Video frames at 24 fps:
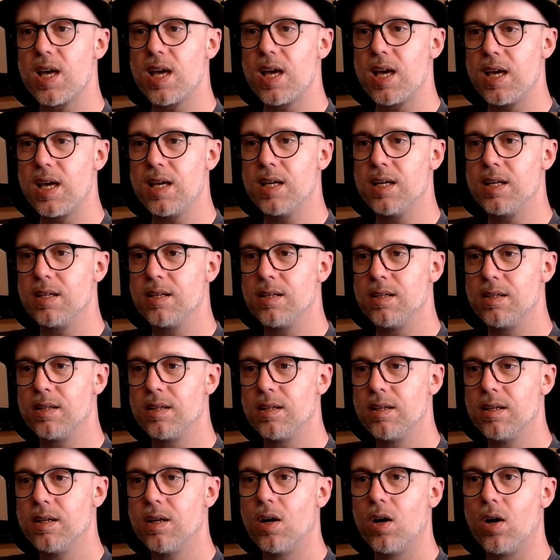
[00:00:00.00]
and
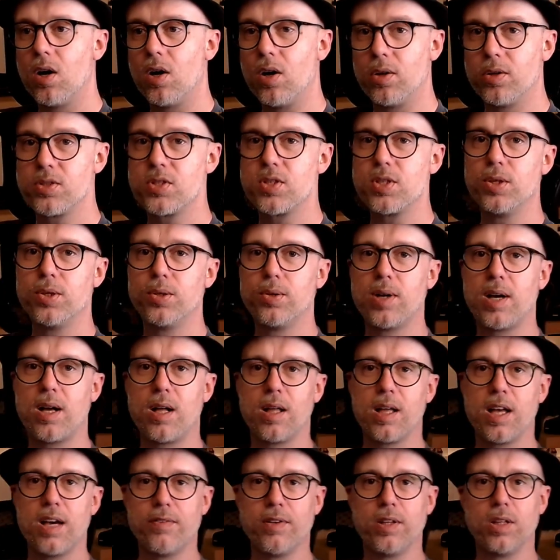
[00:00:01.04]
also
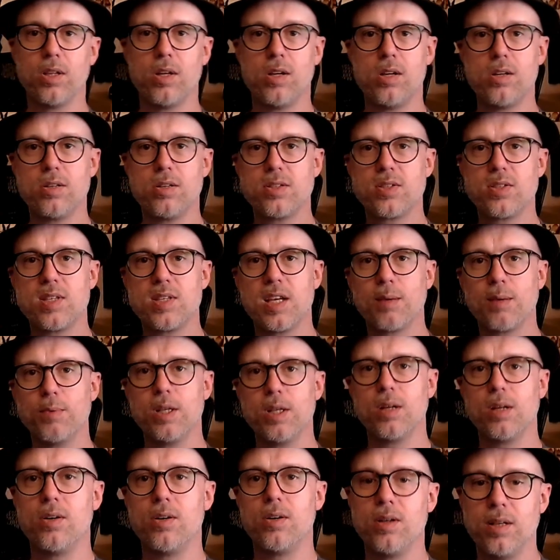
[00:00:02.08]
I'll have a long
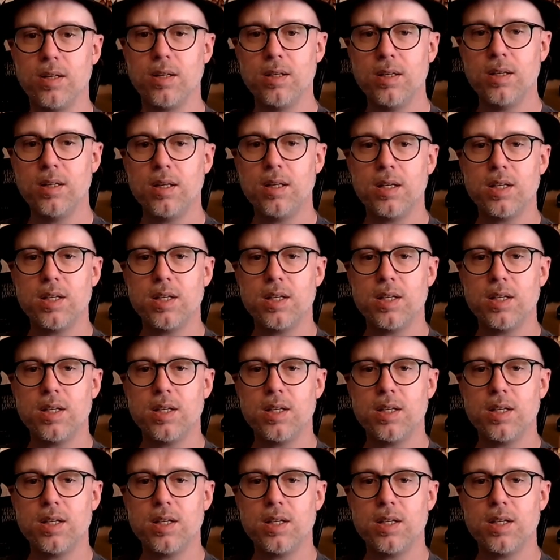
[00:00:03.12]
segment on